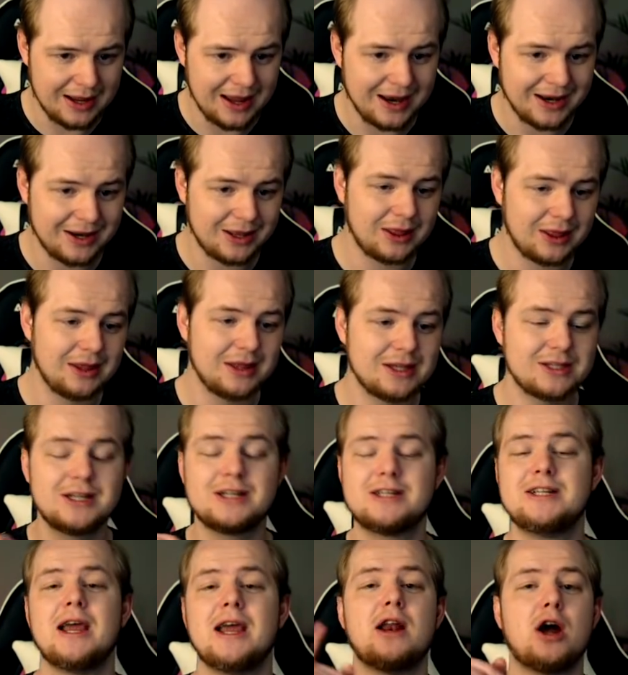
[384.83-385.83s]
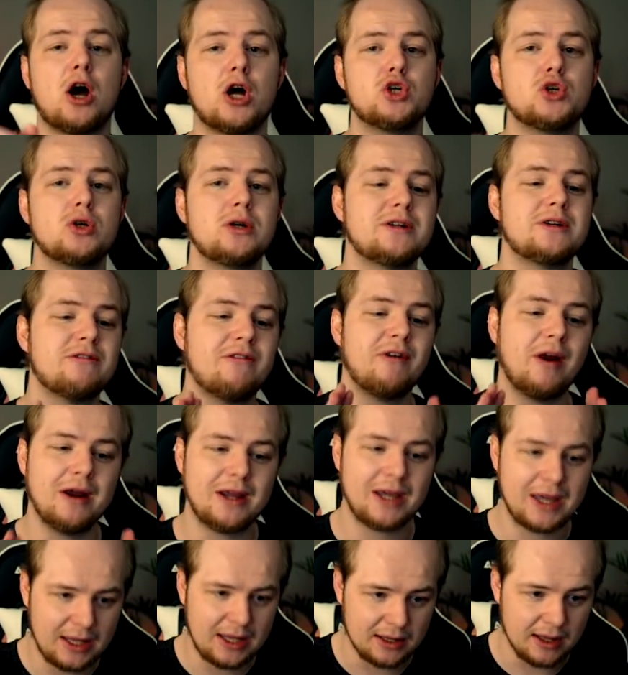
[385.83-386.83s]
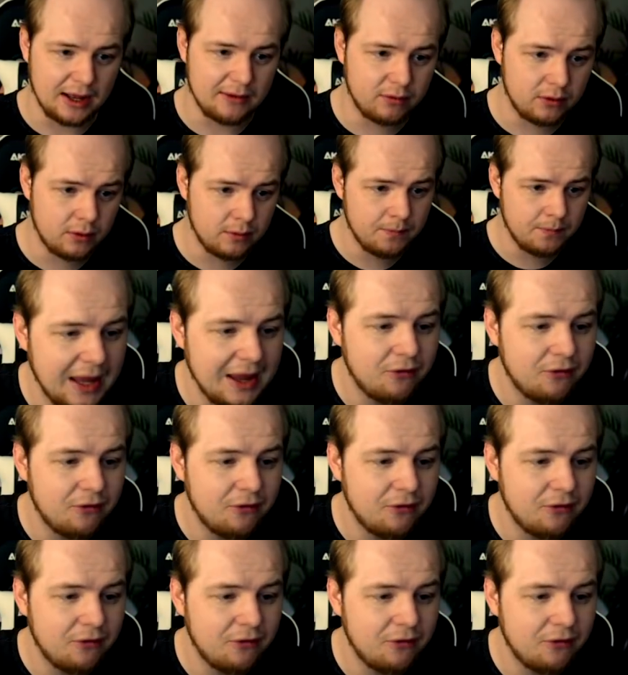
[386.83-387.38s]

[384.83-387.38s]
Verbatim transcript: Again, sixty-eight hundred is a very key level.